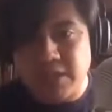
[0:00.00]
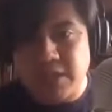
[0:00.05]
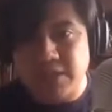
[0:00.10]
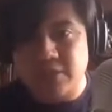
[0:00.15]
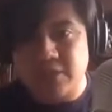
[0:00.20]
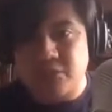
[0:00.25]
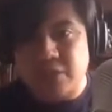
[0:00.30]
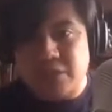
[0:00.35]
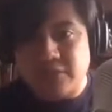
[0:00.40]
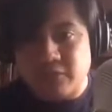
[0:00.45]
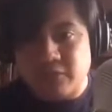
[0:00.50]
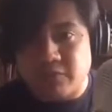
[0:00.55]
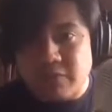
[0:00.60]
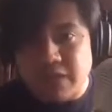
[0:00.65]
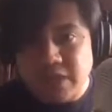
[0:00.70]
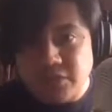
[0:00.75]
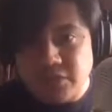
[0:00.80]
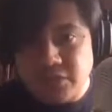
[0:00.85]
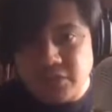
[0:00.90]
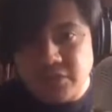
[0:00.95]
the
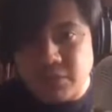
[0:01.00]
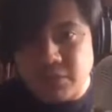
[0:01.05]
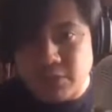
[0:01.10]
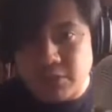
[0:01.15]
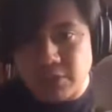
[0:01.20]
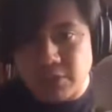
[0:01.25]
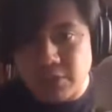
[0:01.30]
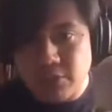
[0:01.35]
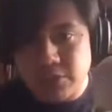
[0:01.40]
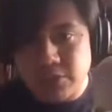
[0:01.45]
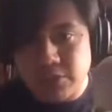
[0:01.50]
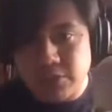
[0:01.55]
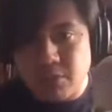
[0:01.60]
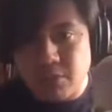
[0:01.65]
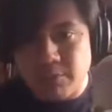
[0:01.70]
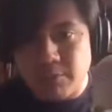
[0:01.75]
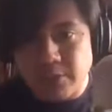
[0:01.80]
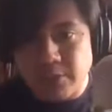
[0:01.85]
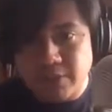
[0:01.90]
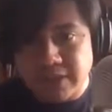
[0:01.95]
transformations that were used to go
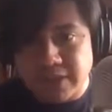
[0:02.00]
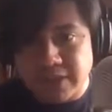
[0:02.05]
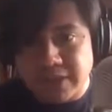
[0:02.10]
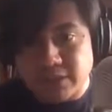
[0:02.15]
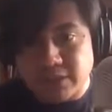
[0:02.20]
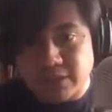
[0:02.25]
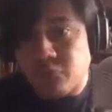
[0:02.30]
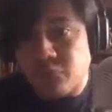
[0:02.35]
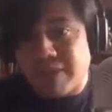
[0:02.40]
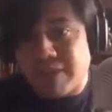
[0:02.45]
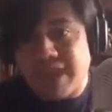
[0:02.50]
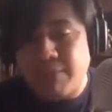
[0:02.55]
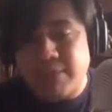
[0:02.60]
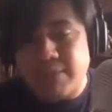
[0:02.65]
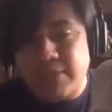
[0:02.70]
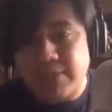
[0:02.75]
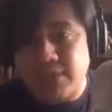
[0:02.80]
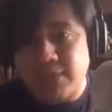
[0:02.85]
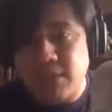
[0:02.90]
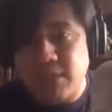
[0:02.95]
build those
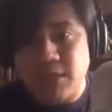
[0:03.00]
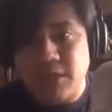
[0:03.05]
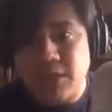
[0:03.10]
mappings,